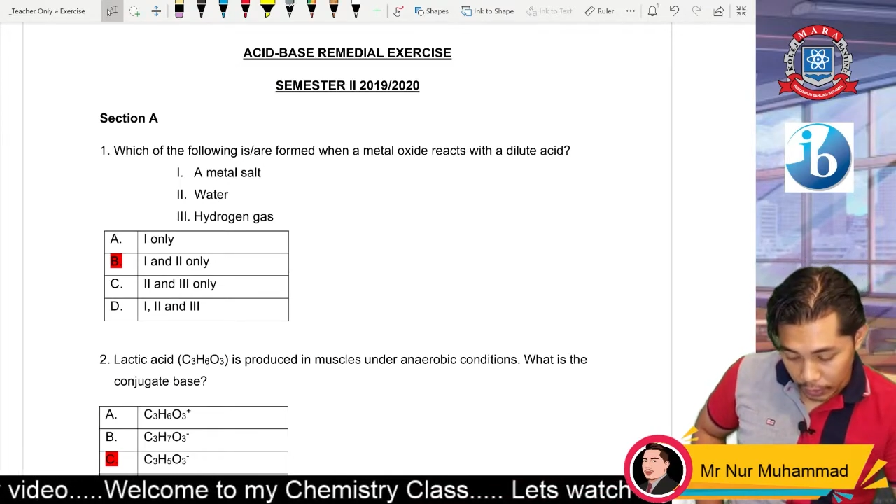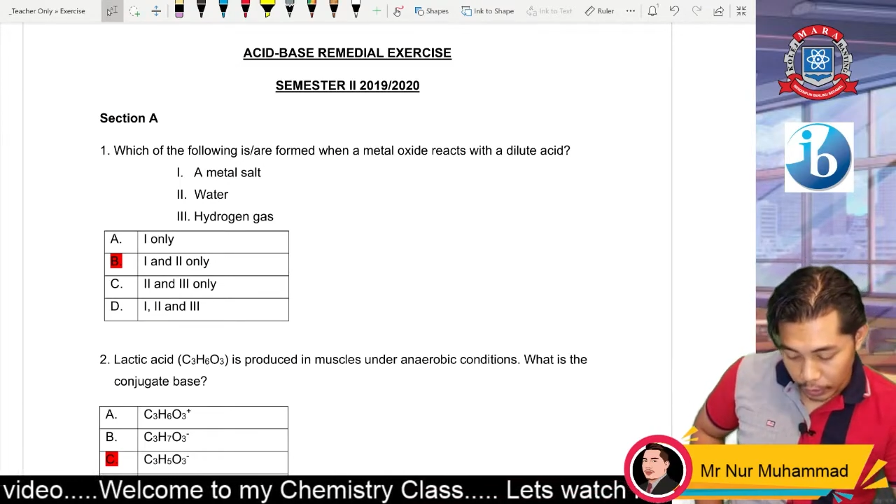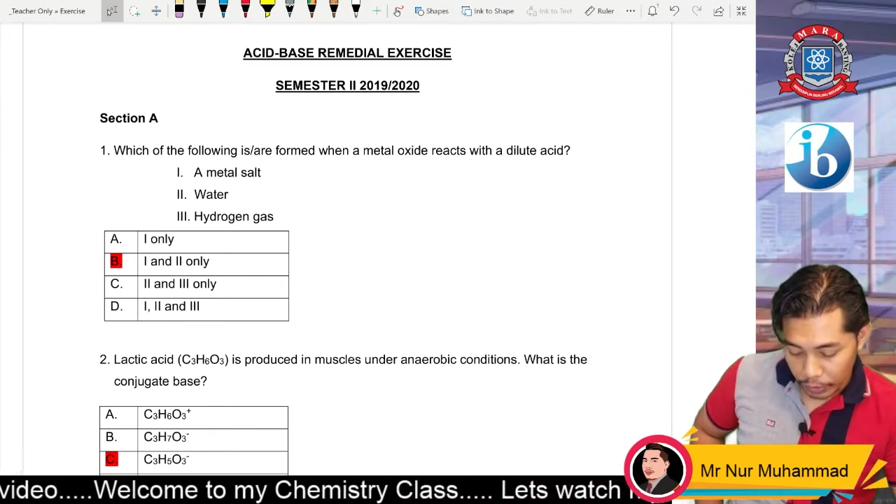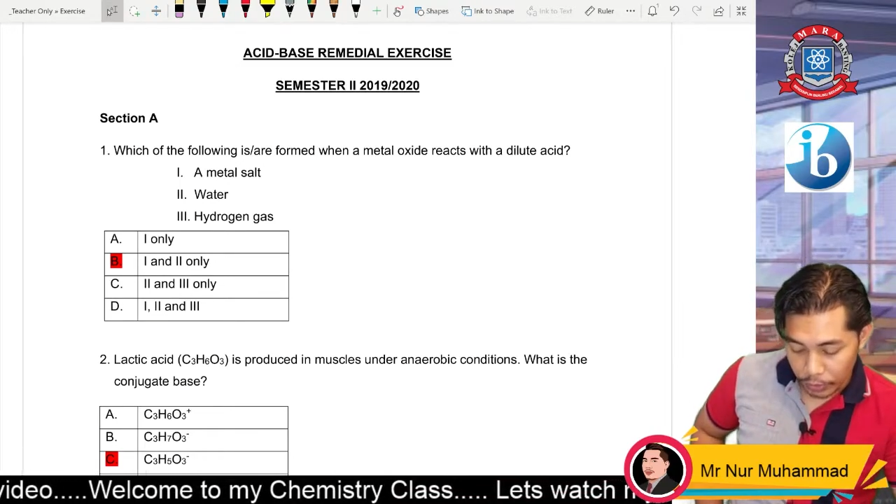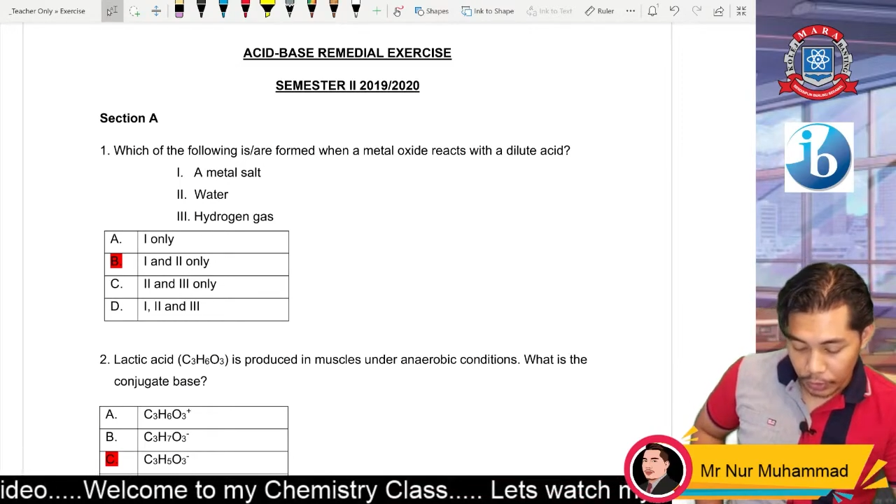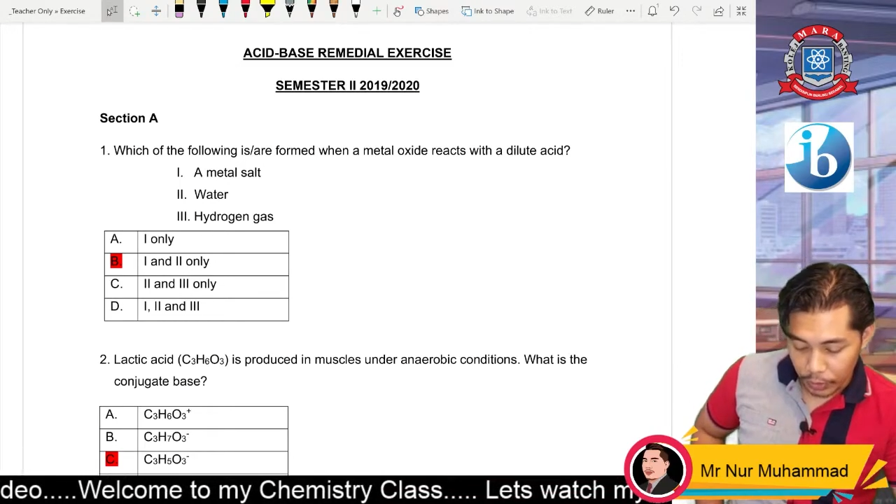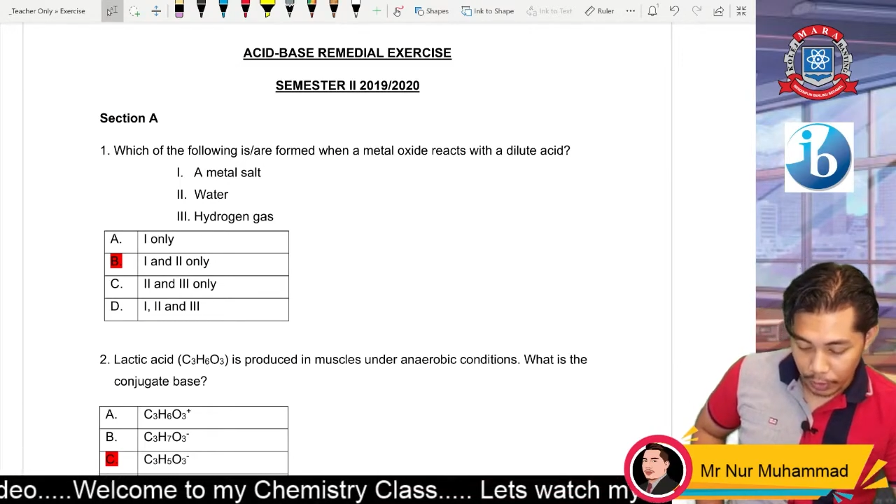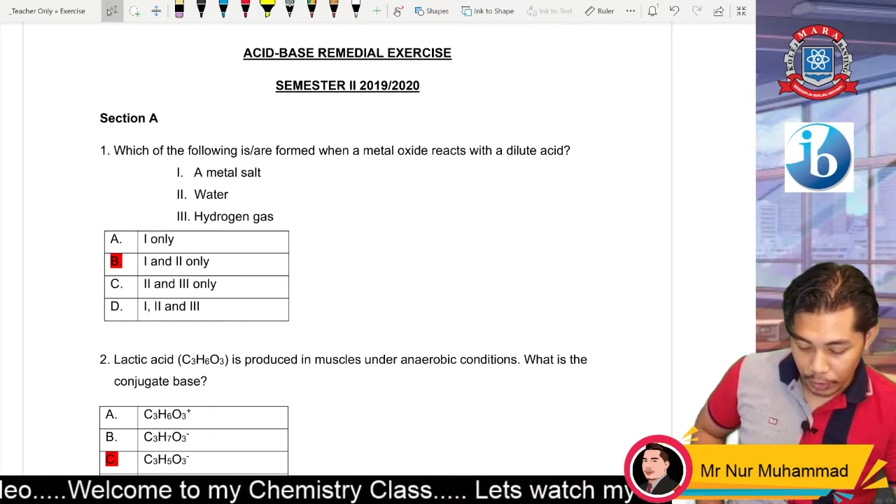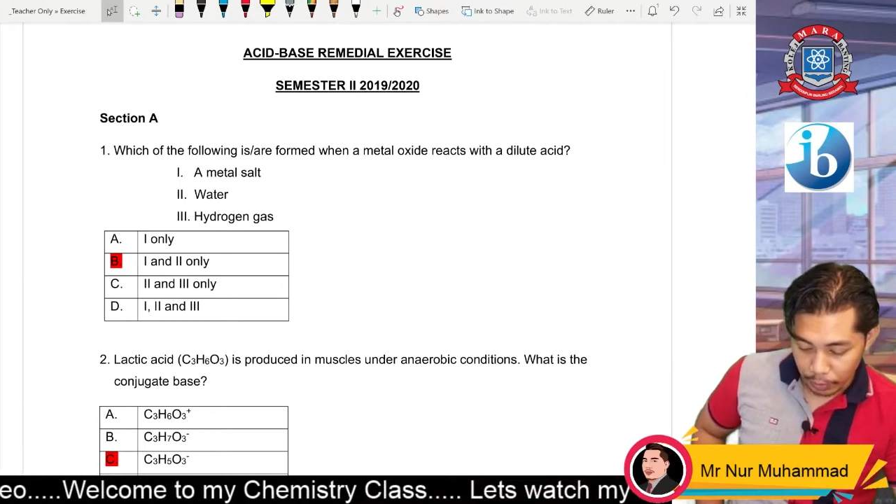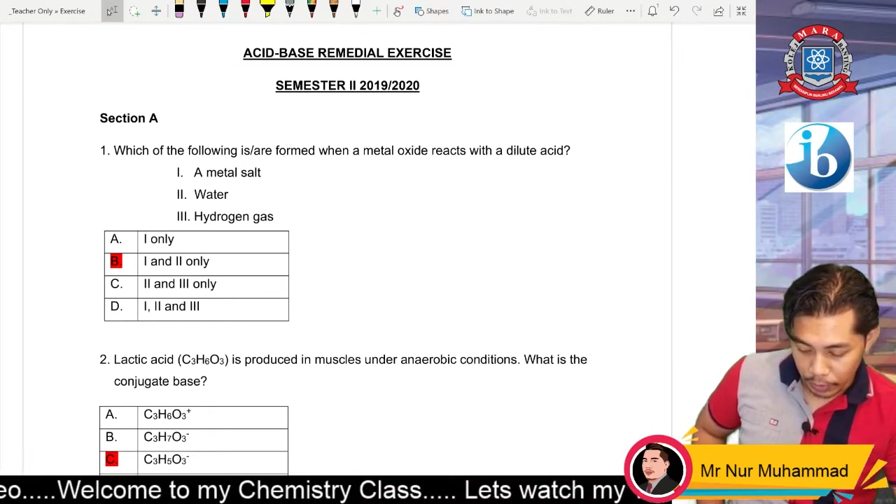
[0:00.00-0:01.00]
acid and
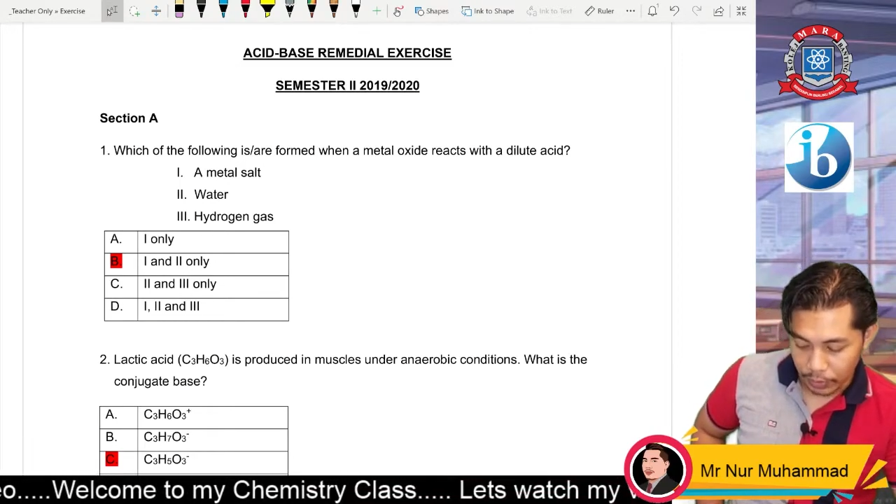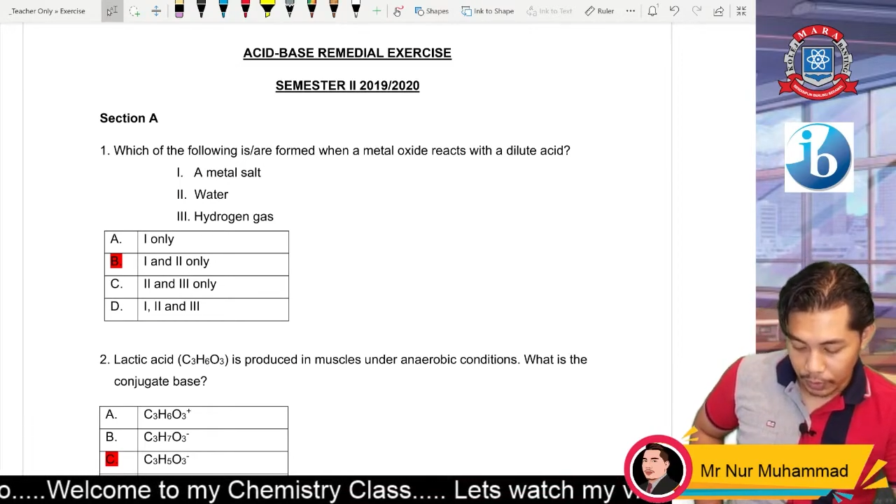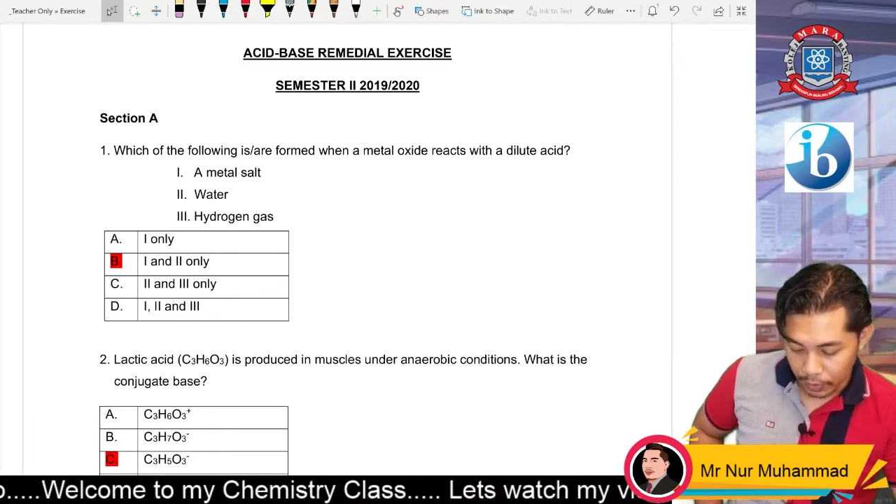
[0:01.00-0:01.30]
base.